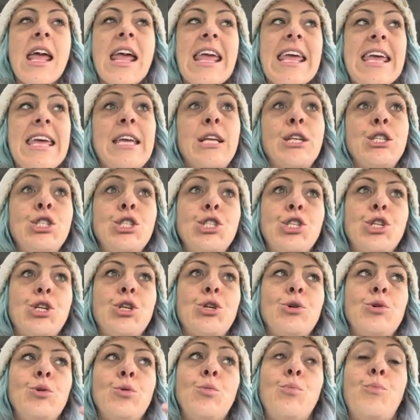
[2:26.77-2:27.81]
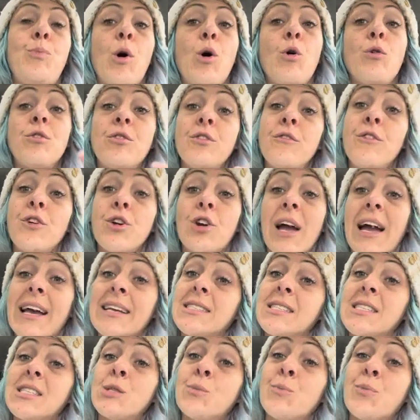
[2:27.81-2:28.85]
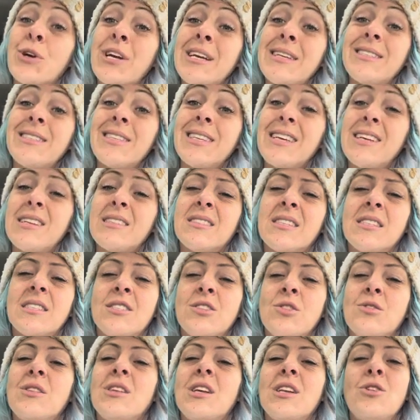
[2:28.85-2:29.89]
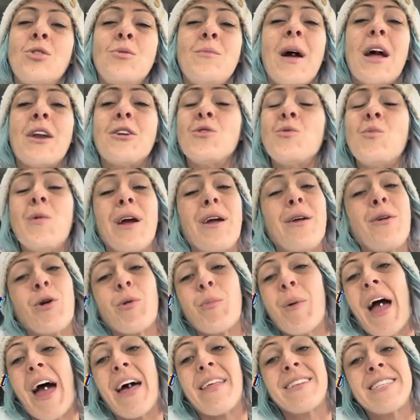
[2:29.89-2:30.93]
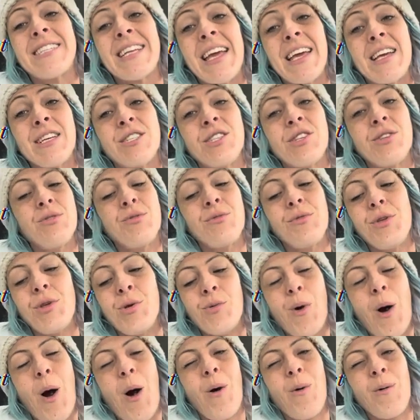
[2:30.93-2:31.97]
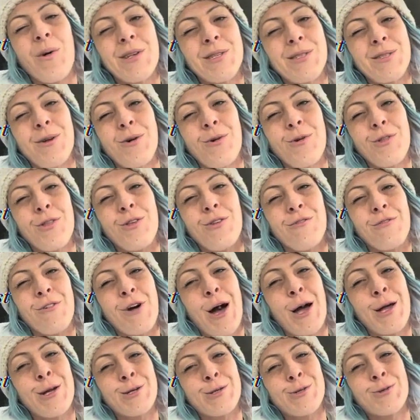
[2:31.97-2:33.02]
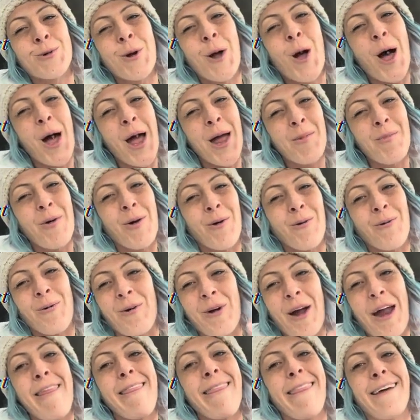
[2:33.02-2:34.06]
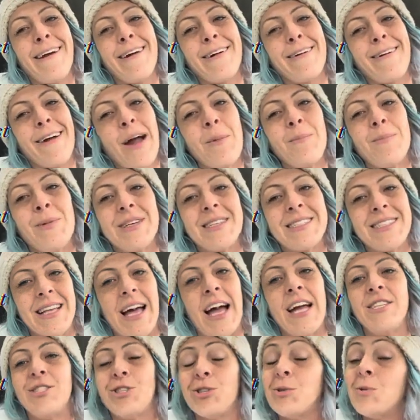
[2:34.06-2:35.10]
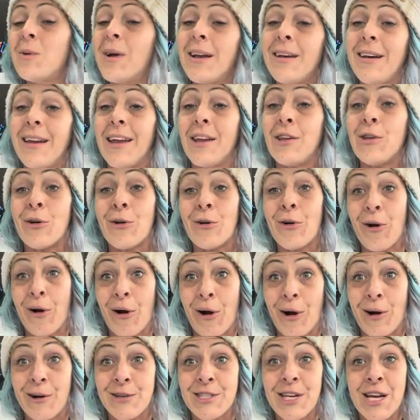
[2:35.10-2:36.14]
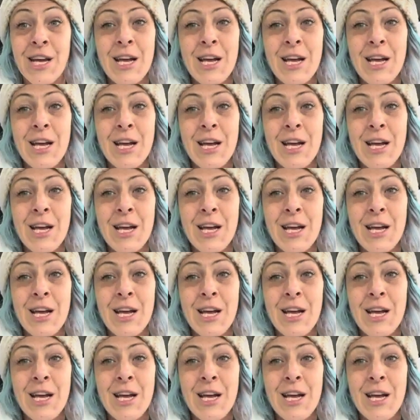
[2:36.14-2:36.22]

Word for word: into both of your guys' bracelets so that no matter where your path takes you, you always know you've got your tribe right there beside you and in your heart.